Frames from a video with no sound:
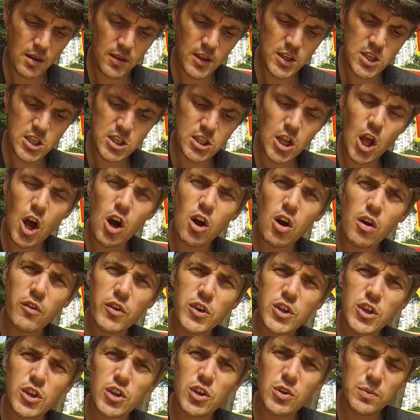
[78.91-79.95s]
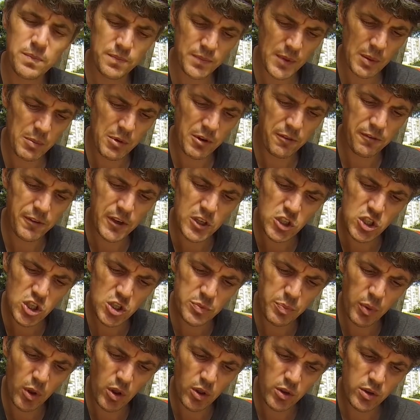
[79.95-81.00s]
This is long overdue. I'm gonna finish
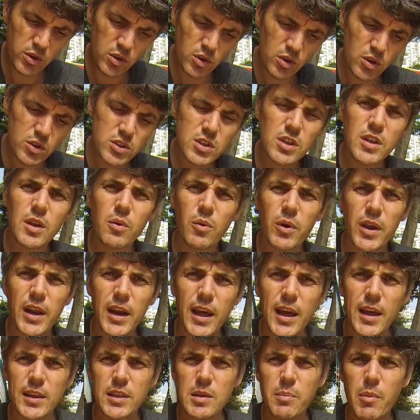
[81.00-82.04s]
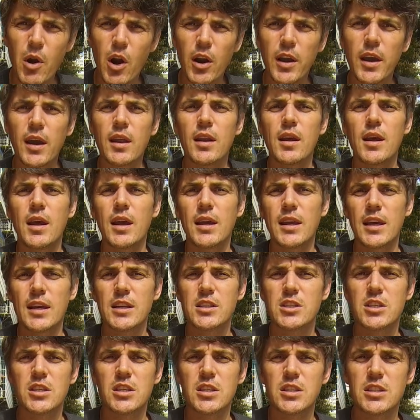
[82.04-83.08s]
this bowl of noodles and then we're gonna hit the market and get
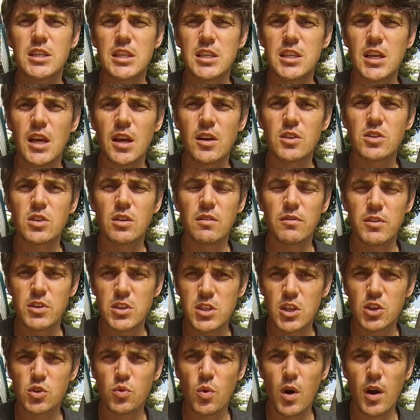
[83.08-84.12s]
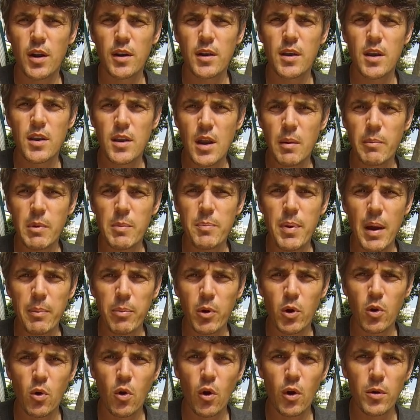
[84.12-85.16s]
into the details of the Sichuan numbing
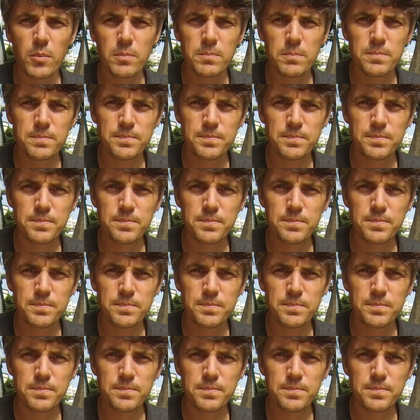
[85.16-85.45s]
peppercorn.